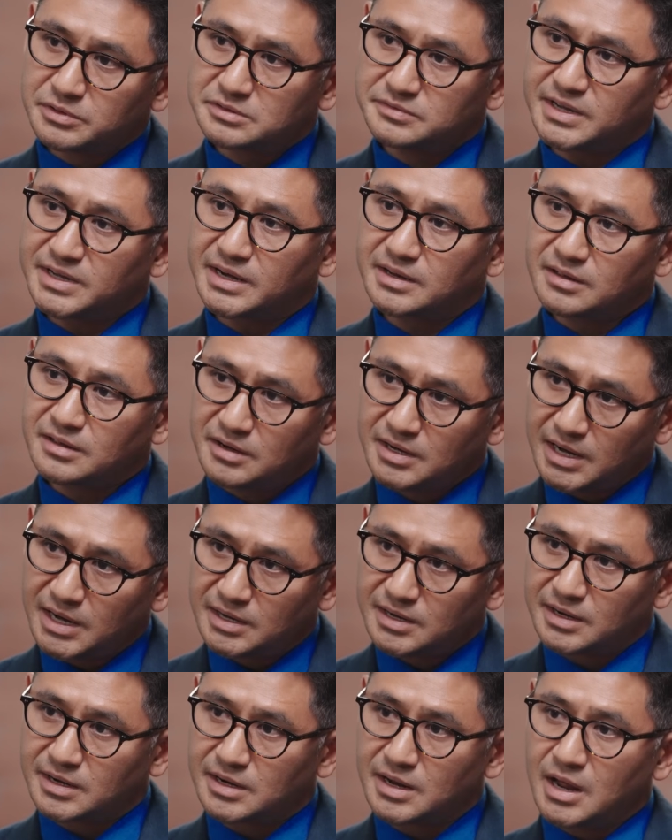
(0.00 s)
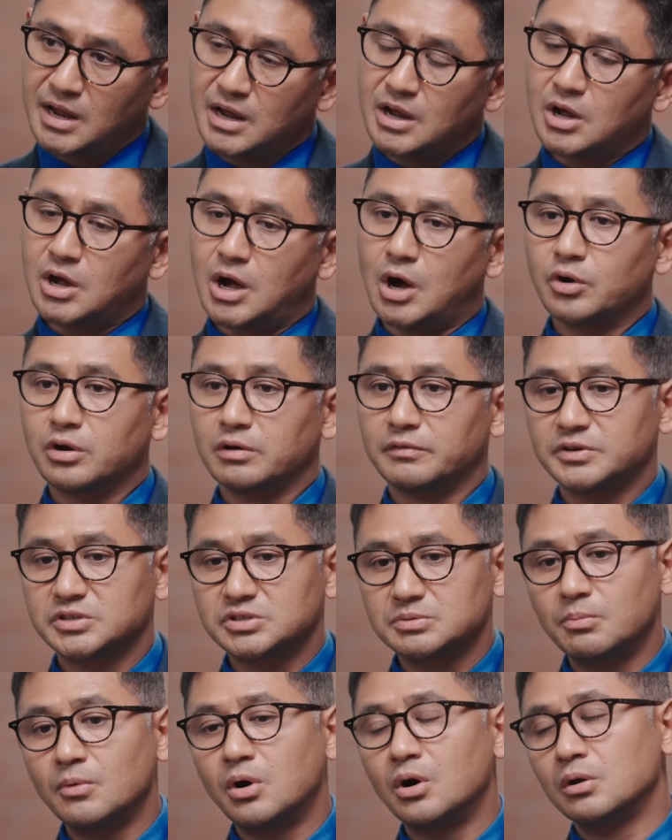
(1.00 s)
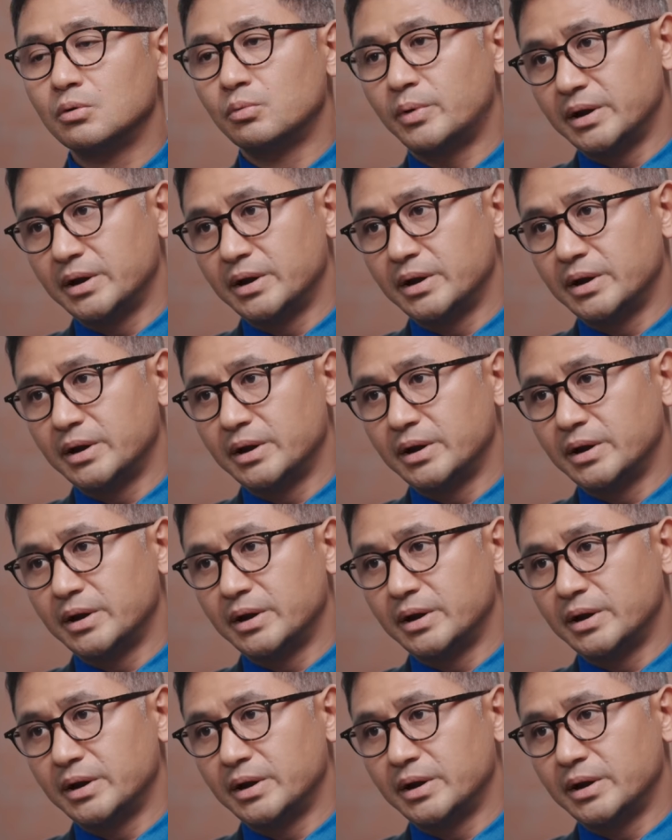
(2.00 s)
which we had created out of a small